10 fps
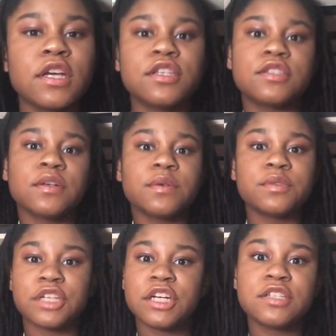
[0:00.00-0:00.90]
So
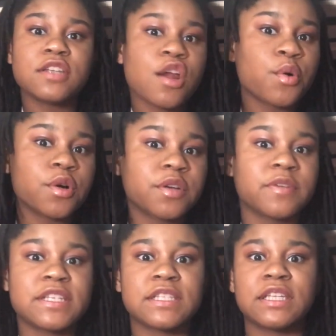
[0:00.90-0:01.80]
Change.org
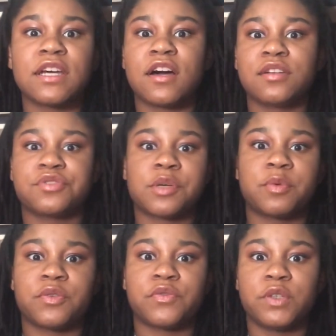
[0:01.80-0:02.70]
recently got in
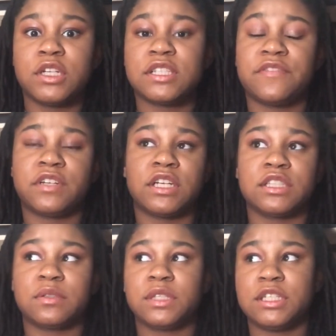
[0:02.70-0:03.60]
trouble for siphoning
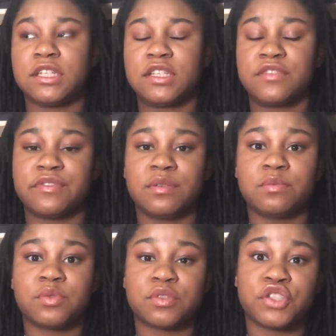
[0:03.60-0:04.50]
donations from
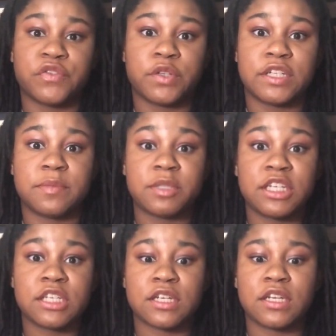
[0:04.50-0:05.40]
George Floyd's
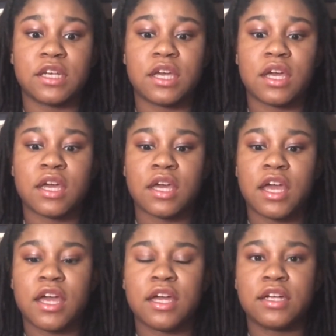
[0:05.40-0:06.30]
petition.
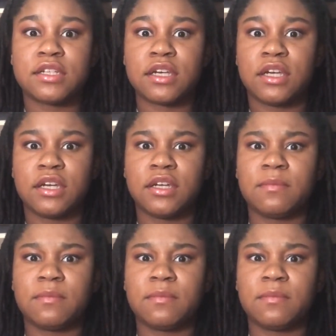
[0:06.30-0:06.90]
And it